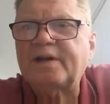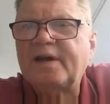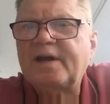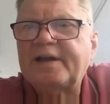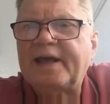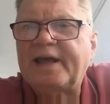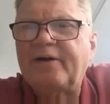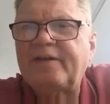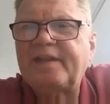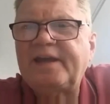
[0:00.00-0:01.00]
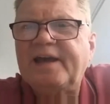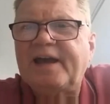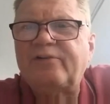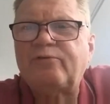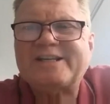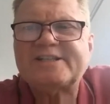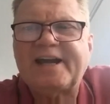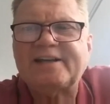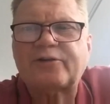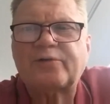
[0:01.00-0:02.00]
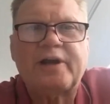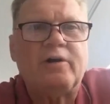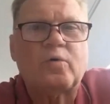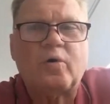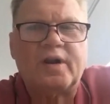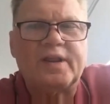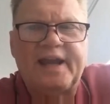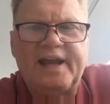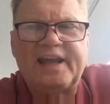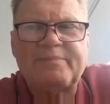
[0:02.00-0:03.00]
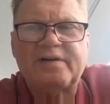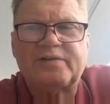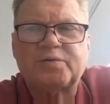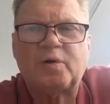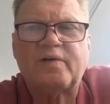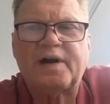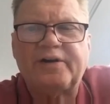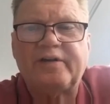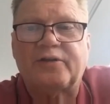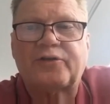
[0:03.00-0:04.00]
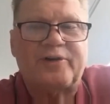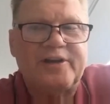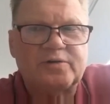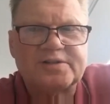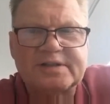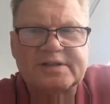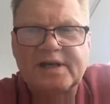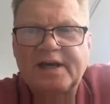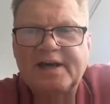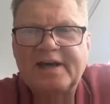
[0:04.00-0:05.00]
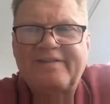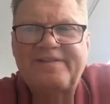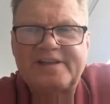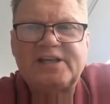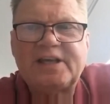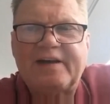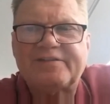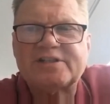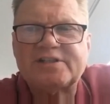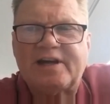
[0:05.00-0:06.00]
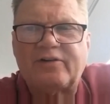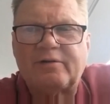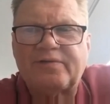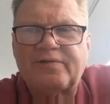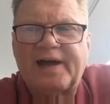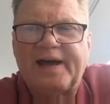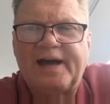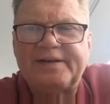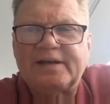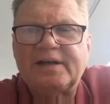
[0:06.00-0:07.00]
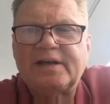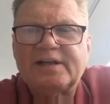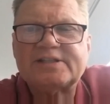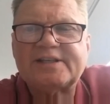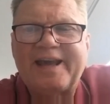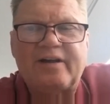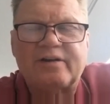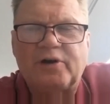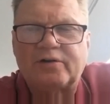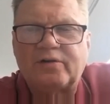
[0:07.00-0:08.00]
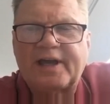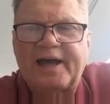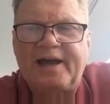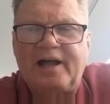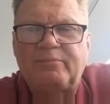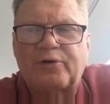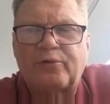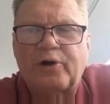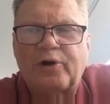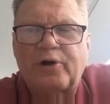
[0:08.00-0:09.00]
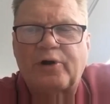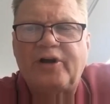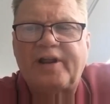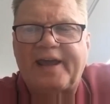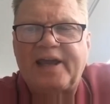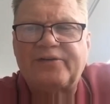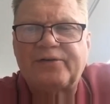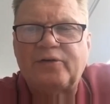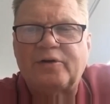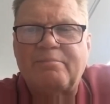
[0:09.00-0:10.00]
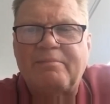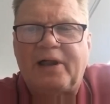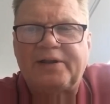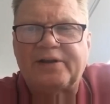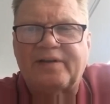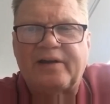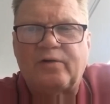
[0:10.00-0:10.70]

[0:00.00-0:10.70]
Now in race 8, the 3-year-old quality handicap over 1200, you've got 3 horses. Fisticuffs, Robbie Frard, Scout, Michael Carl, Baroda, Andrew Mallion.